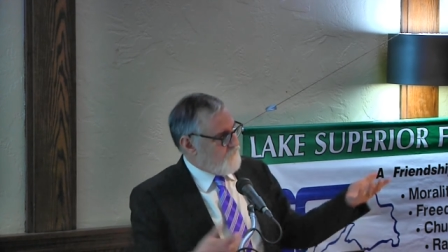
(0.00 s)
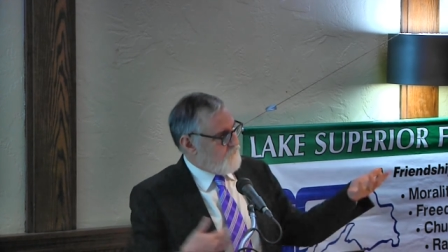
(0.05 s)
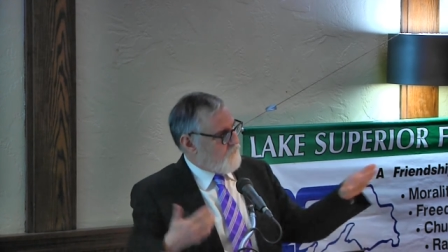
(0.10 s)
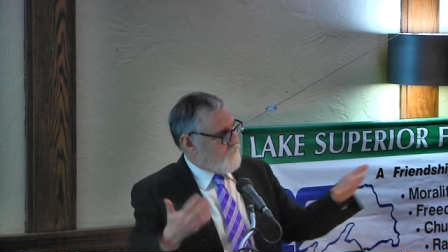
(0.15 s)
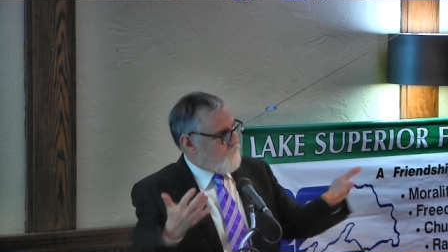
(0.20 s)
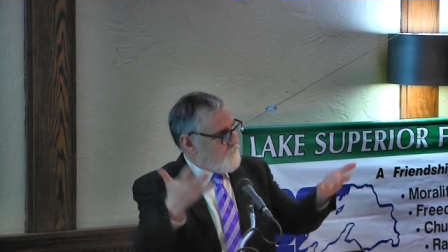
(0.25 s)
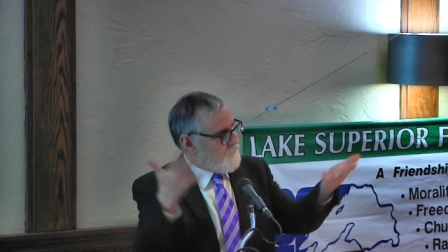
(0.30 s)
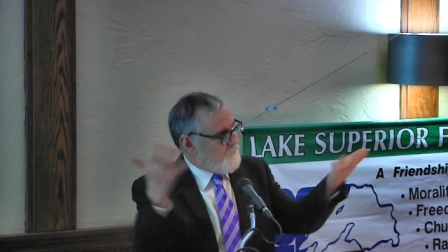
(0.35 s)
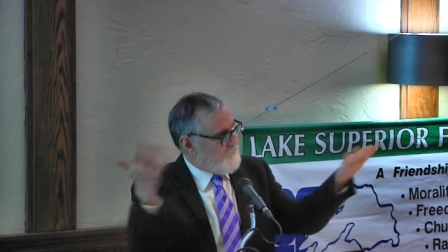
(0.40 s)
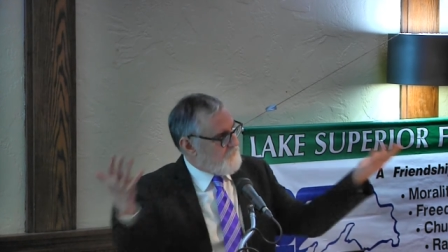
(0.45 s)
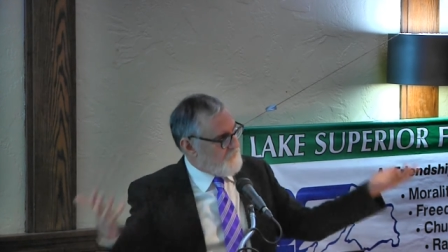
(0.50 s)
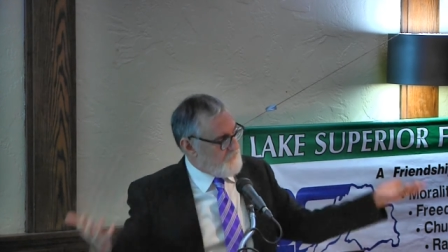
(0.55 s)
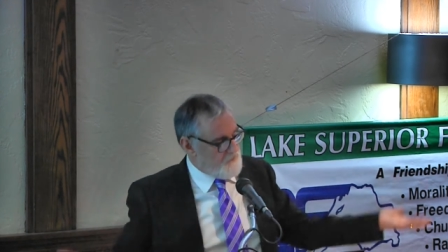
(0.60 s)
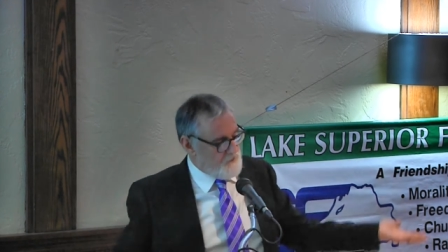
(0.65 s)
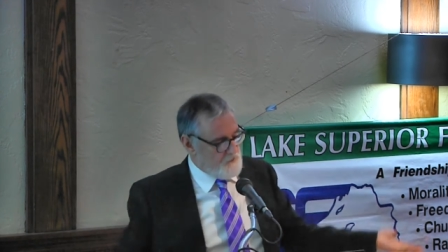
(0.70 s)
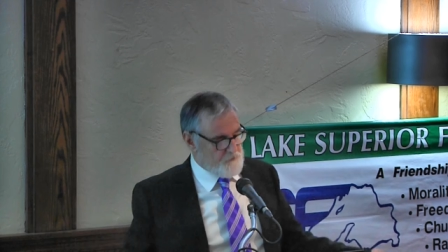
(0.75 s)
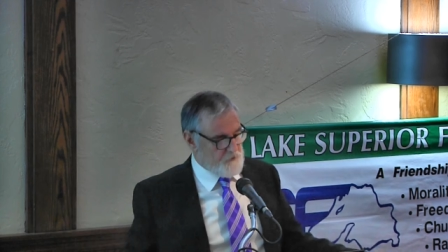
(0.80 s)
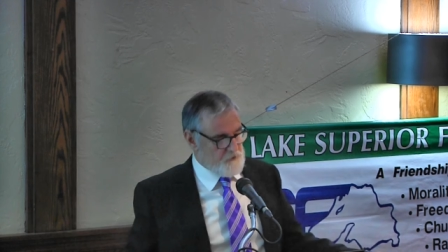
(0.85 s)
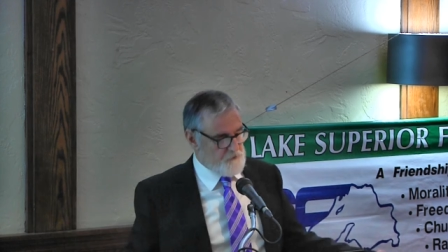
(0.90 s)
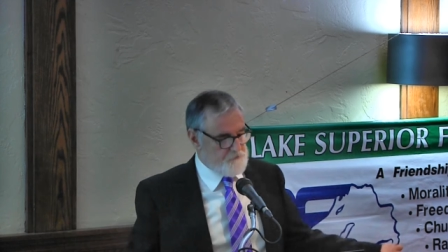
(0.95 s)
you know we're going to end
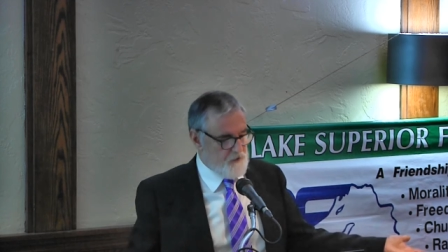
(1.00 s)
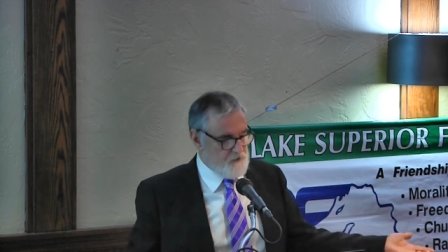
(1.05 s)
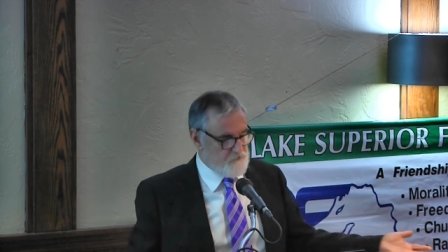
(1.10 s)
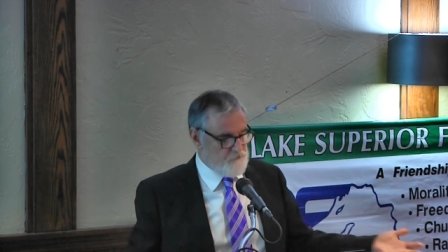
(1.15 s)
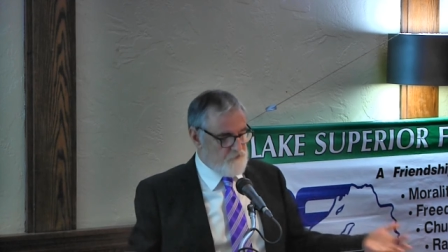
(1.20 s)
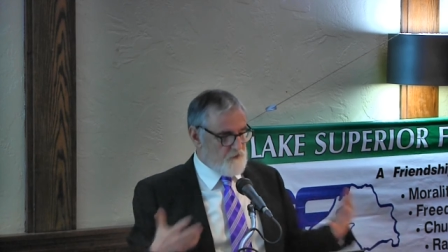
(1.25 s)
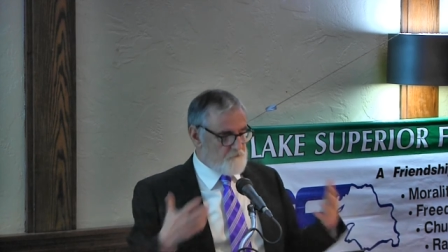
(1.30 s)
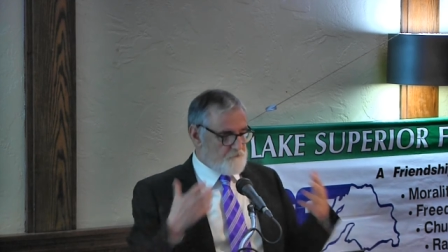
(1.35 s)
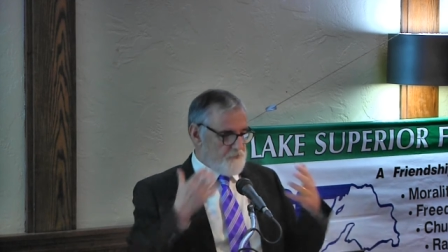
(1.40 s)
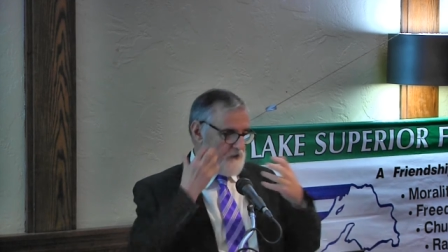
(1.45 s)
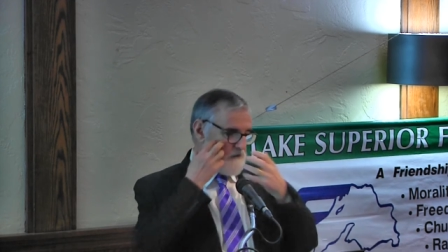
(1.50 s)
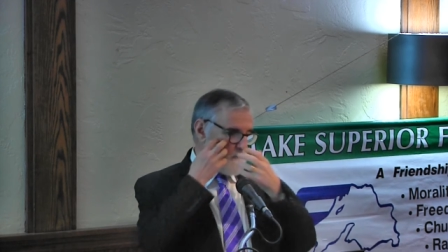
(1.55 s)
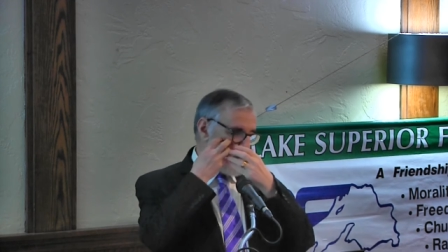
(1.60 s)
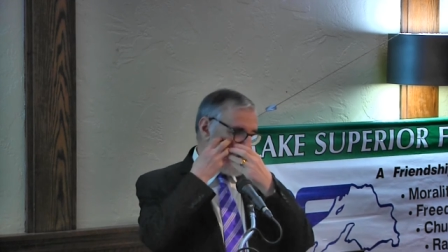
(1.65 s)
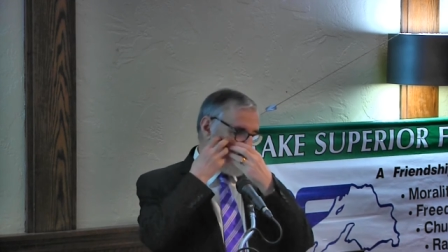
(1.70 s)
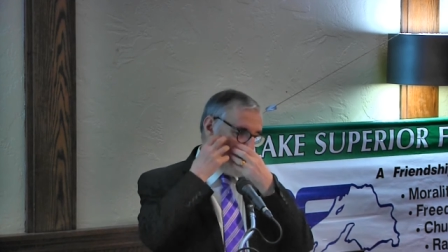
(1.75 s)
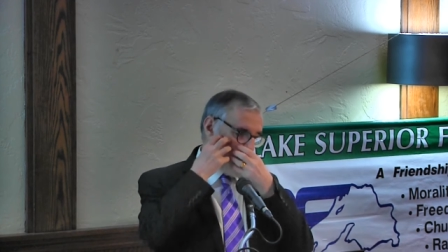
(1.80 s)
up in a punch up and i'm going